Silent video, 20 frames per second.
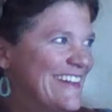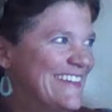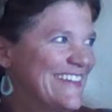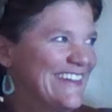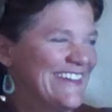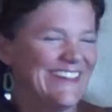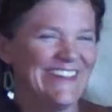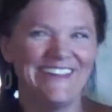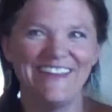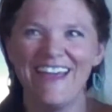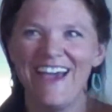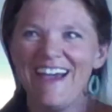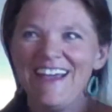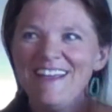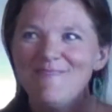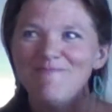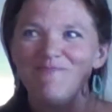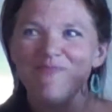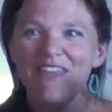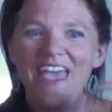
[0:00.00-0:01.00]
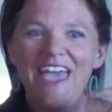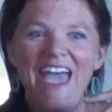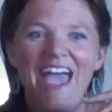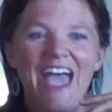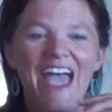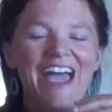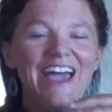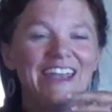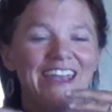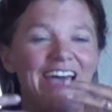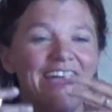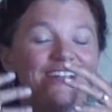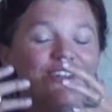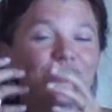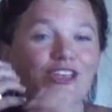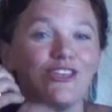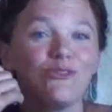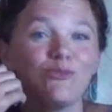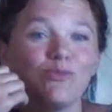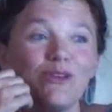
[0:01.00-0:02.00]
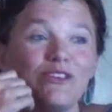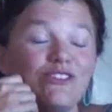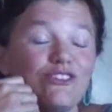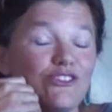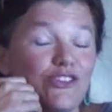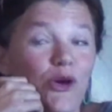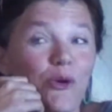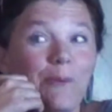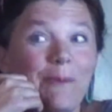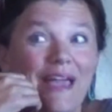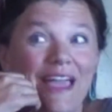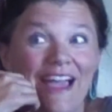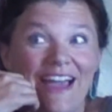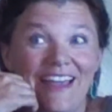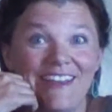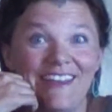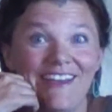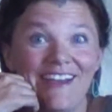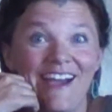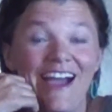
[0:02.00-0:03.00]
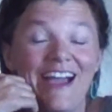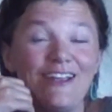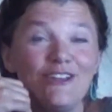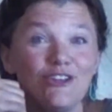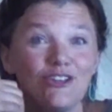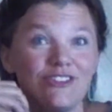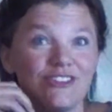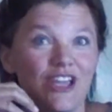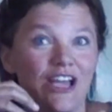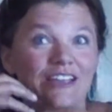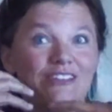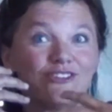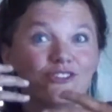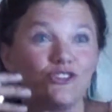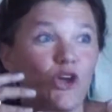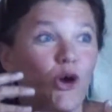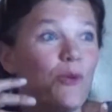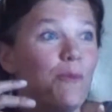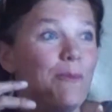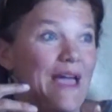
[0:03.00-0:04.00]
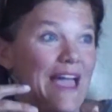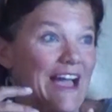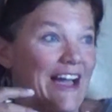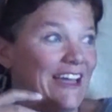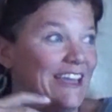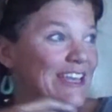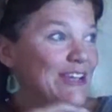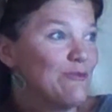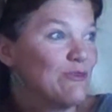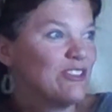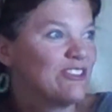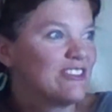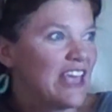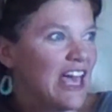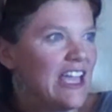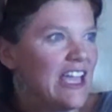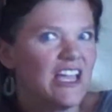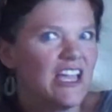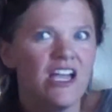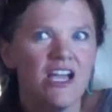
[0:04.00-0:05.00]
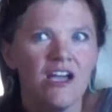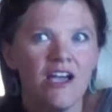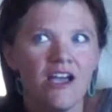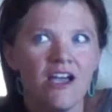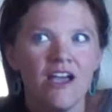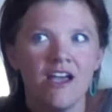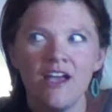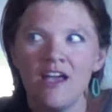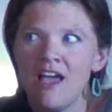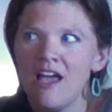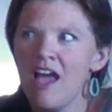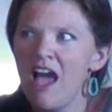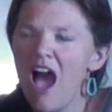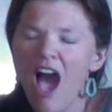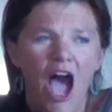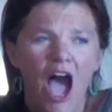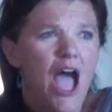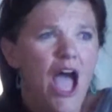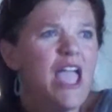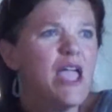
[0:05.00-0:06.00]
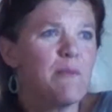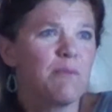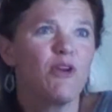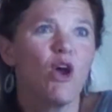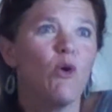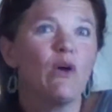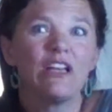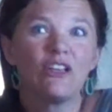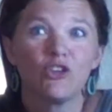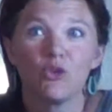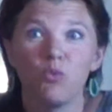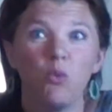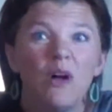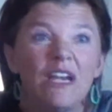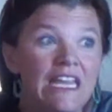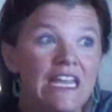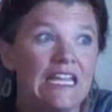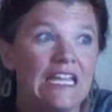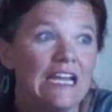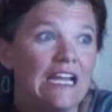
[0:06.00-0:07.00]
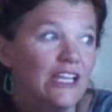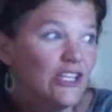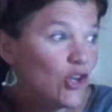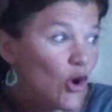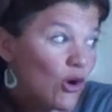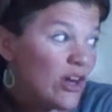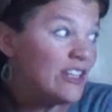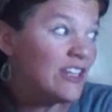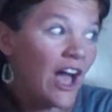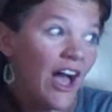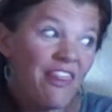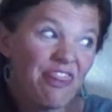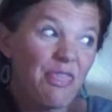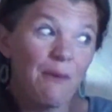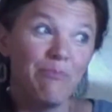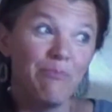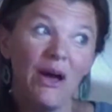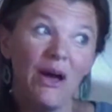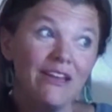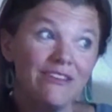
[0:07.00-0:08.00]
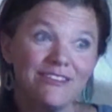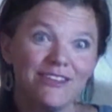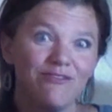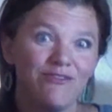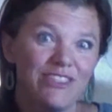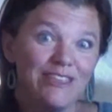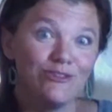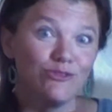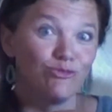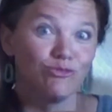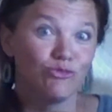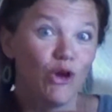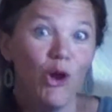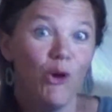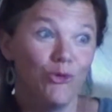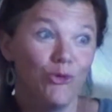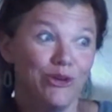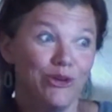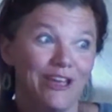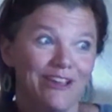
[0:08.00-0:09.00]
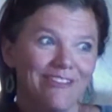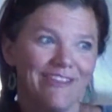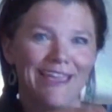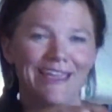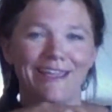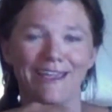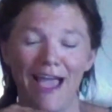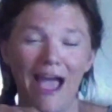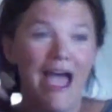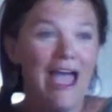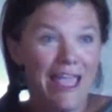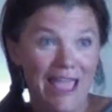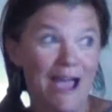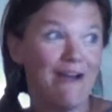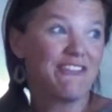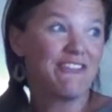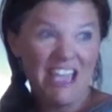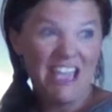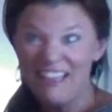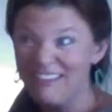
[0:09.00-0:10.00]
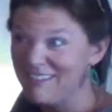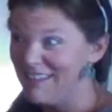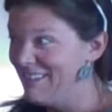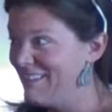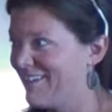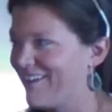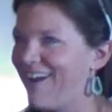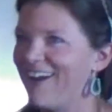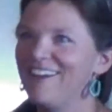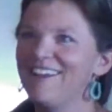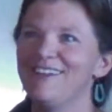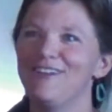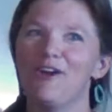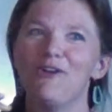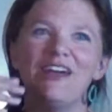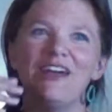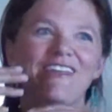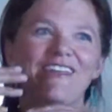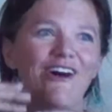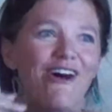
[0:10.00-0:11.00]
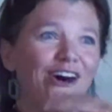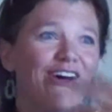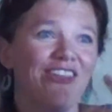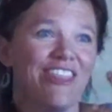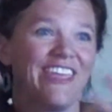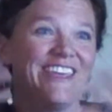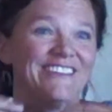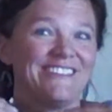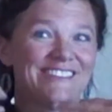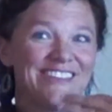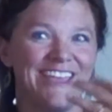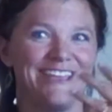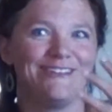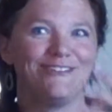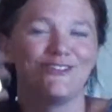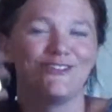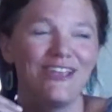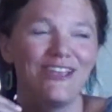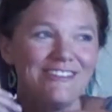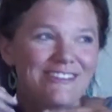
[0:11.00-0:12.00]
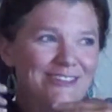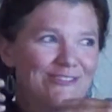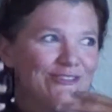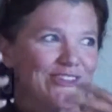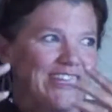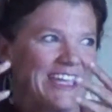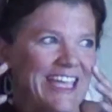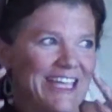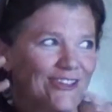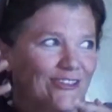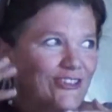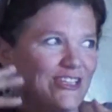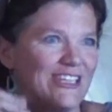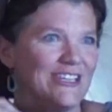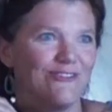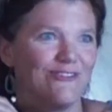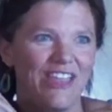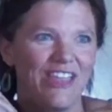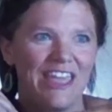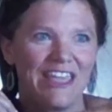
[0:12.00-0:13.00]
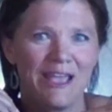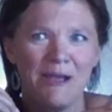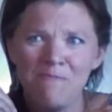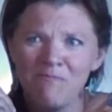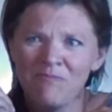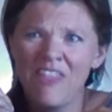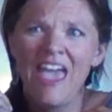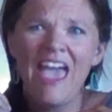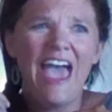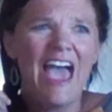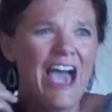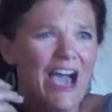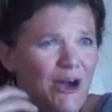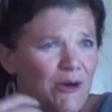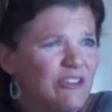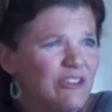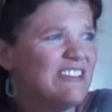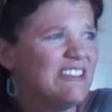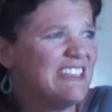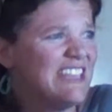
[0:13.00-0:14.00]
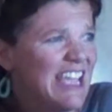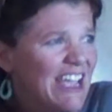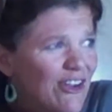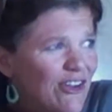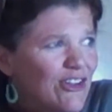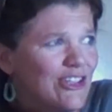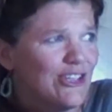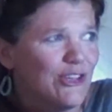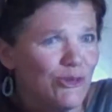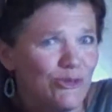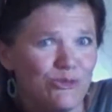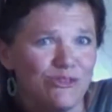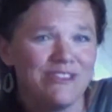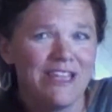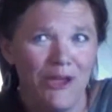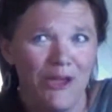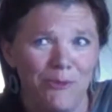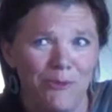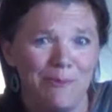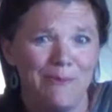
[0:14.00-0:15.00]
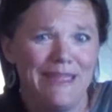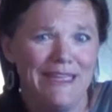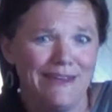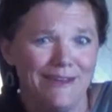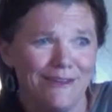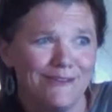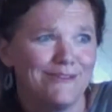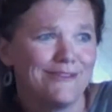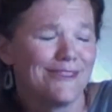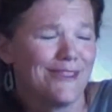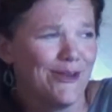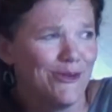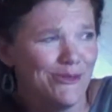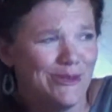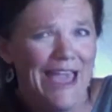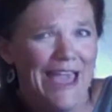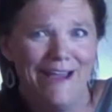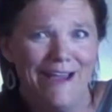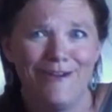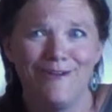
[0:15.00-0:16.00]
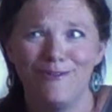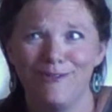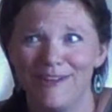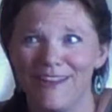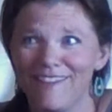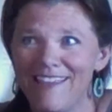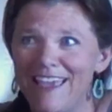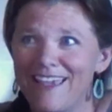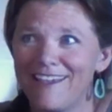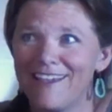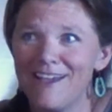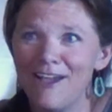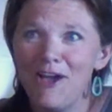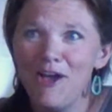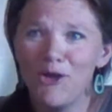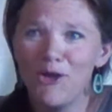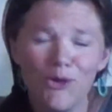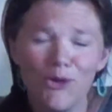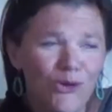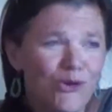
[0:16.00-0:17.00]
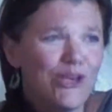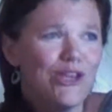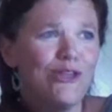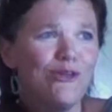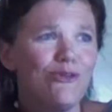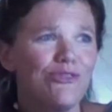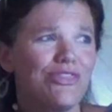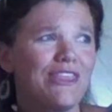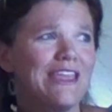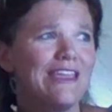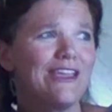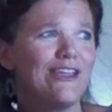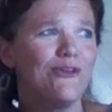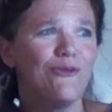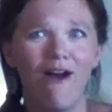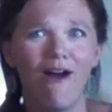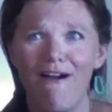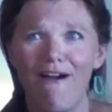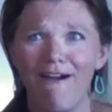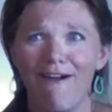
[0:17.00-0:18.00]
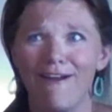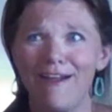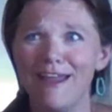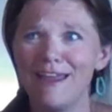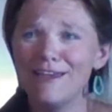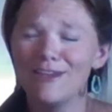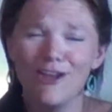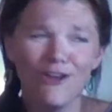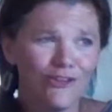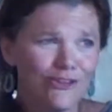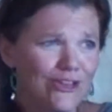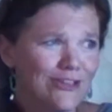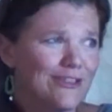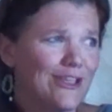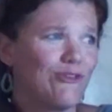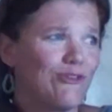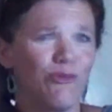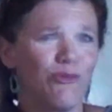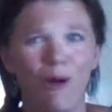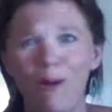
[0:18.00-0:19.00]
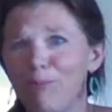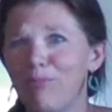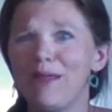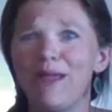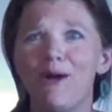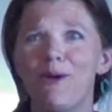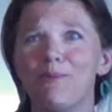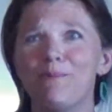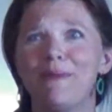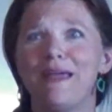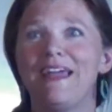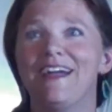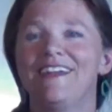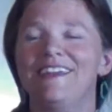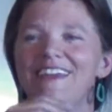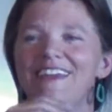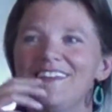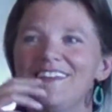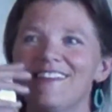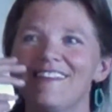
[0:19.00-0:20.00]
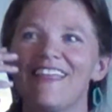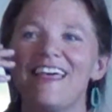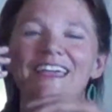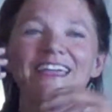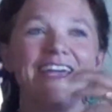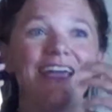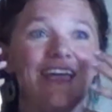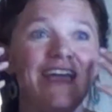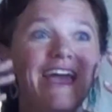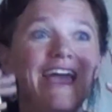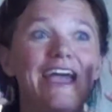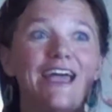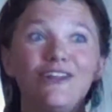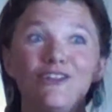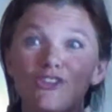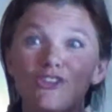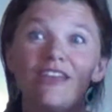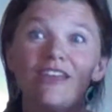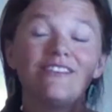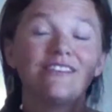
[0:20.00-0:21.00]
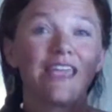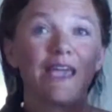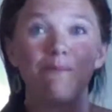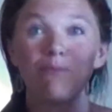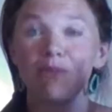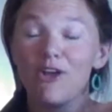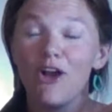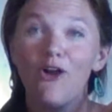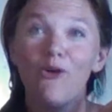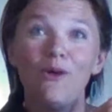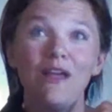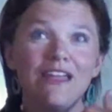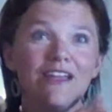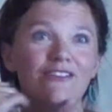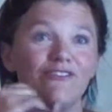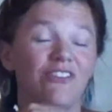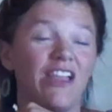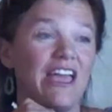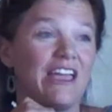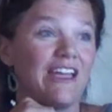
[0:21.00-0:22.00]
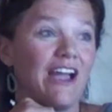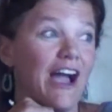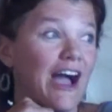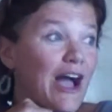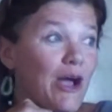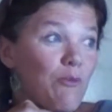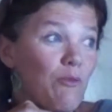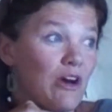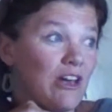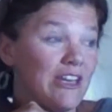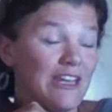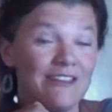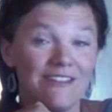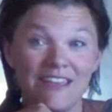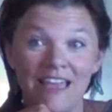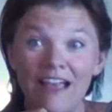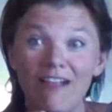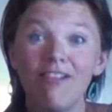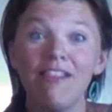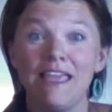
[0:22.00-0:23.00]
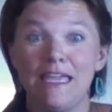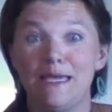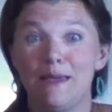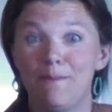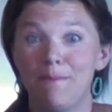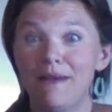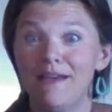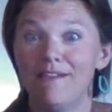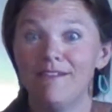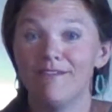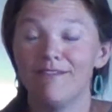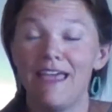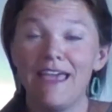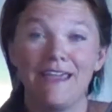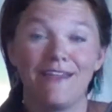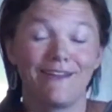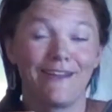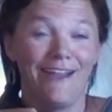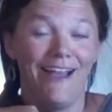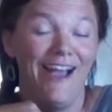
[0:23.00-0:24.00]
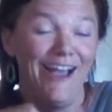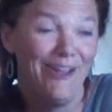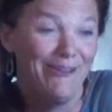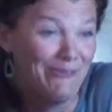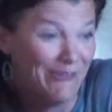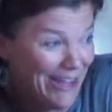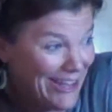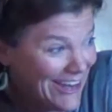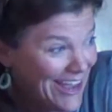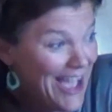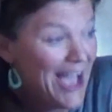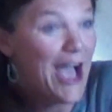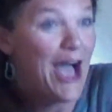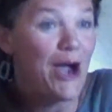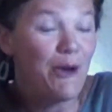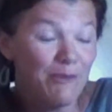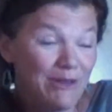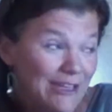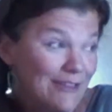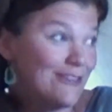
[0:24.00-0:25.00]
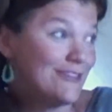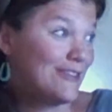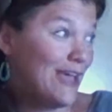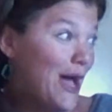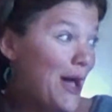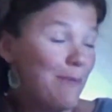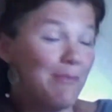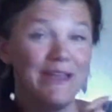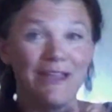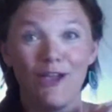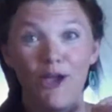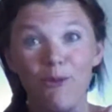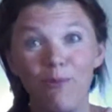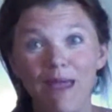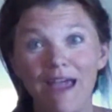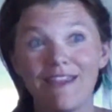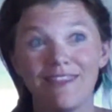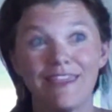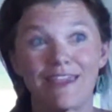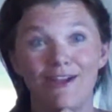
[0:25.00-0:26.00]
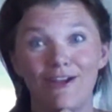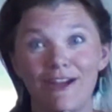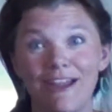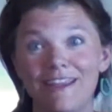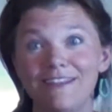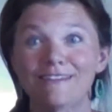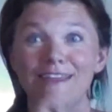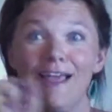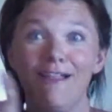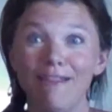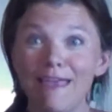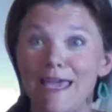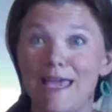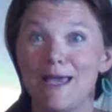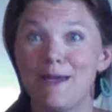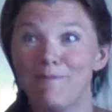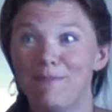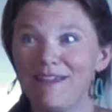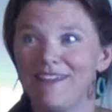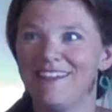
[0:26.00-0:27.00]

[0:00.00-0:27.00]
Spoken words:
and I just was so mad. I just got so mad. It was like, I am going 20. You're not the boss of this road. Like, I have kids in the car, you know, and all of this like justification of like, how dare you tell me to slow down? Like, who do you think you are? And you're just a grumpy old man. And like, it just kept going of like, I want to tell him, like, I want to stop and go back there and tell him.